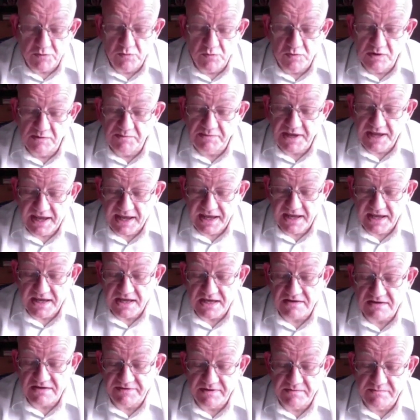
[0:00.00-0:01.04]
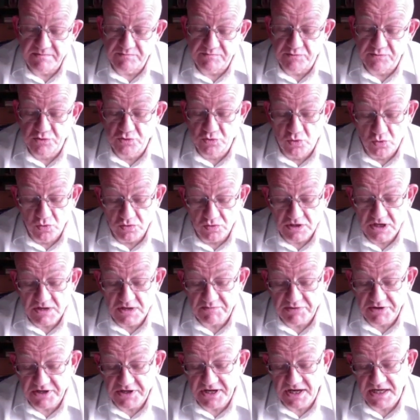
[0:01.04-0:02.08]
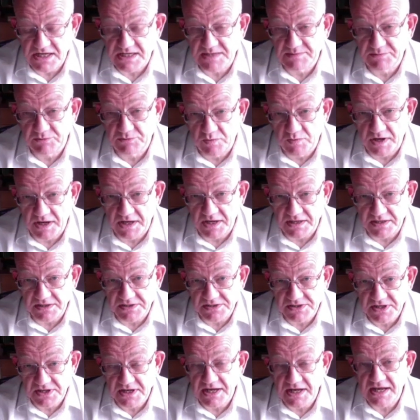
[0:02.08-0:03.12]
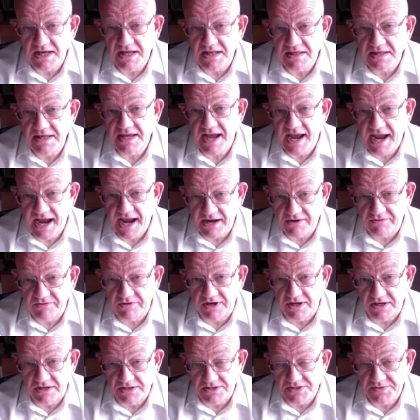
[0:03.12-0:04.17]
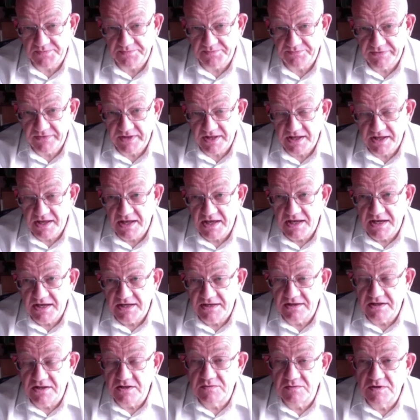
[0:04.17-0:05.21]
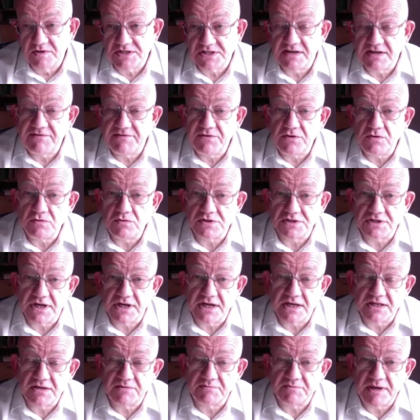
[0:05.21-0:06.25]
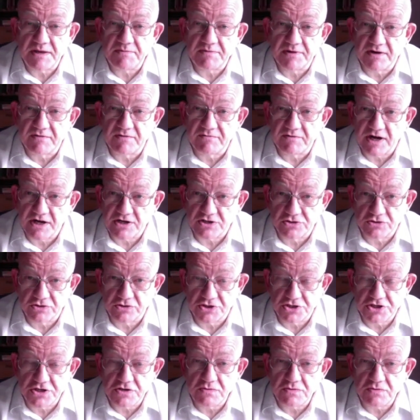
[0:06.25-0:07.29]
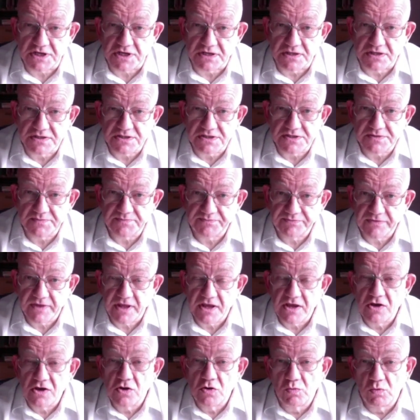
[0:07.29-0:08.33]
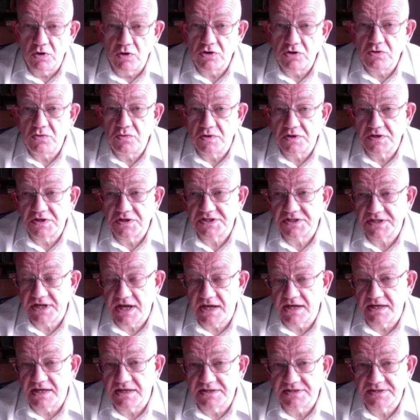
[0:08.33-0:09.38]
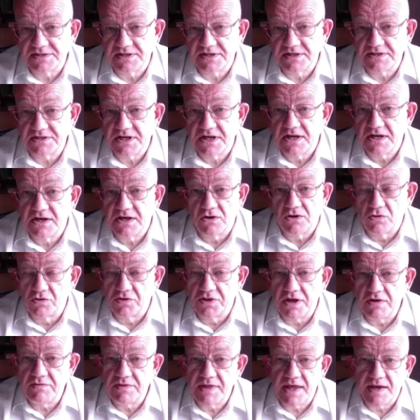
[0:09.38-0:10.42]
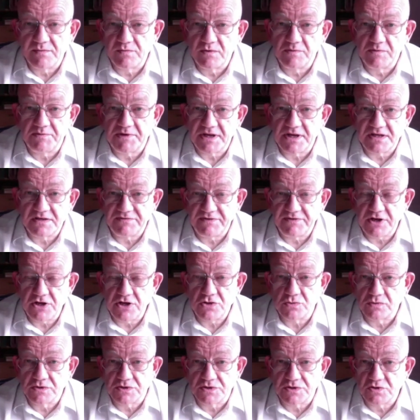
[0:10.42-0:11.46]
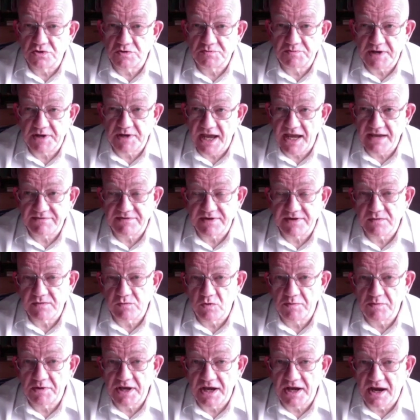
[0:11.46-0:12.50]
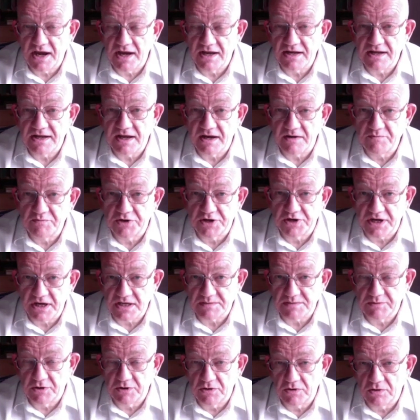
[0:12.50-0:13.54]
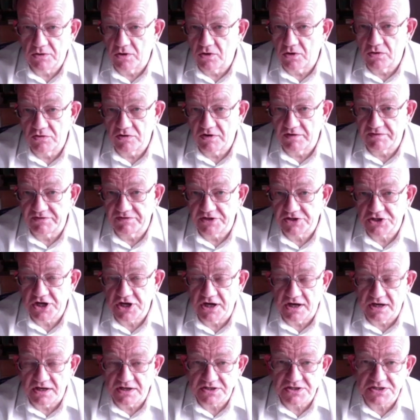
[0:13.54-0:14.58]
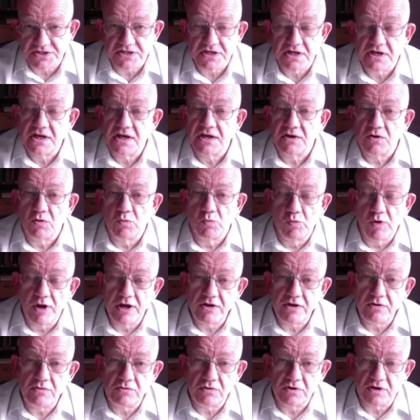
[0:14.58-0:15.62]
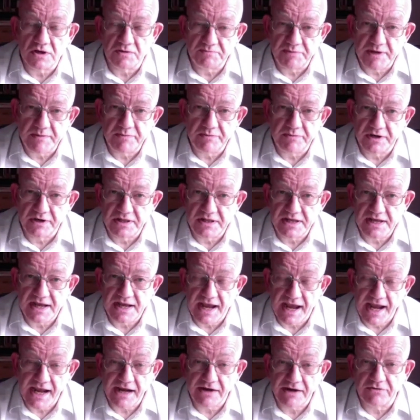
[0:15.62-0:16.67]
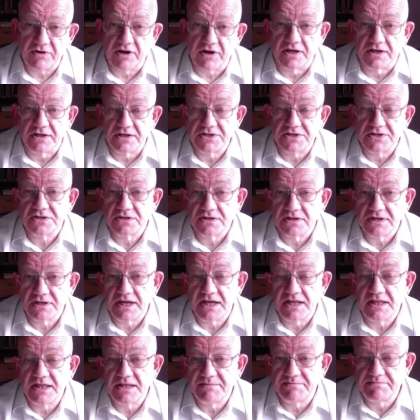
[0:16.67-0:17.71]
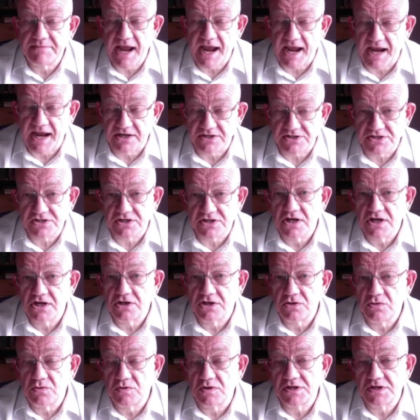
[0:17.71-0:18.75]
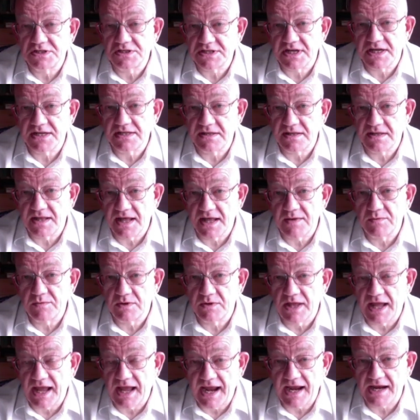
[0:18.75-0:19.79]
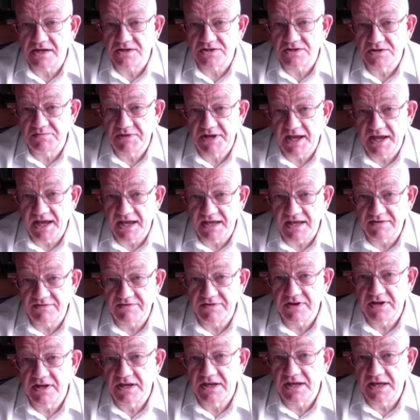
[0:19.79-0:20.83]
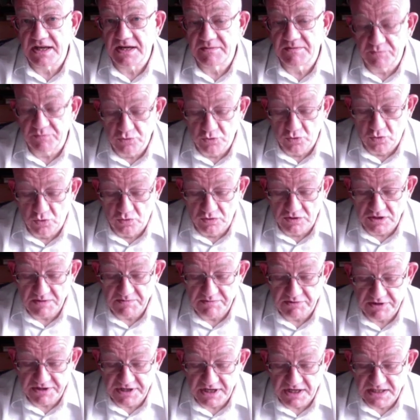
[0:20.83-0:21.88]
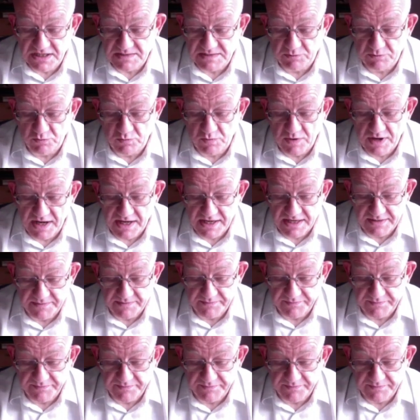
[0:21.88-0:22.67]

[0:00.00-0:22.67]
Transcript: will behave in broadly predictable ways in the aggregate. In other words, if you say that people are rational choosers, what you can say is that although there will be individuals whose behavior will be highly unpredictable or off the charts, when you look at people in the aggregate, in the mass, you can say that they will act and behave in a broadly predictable way.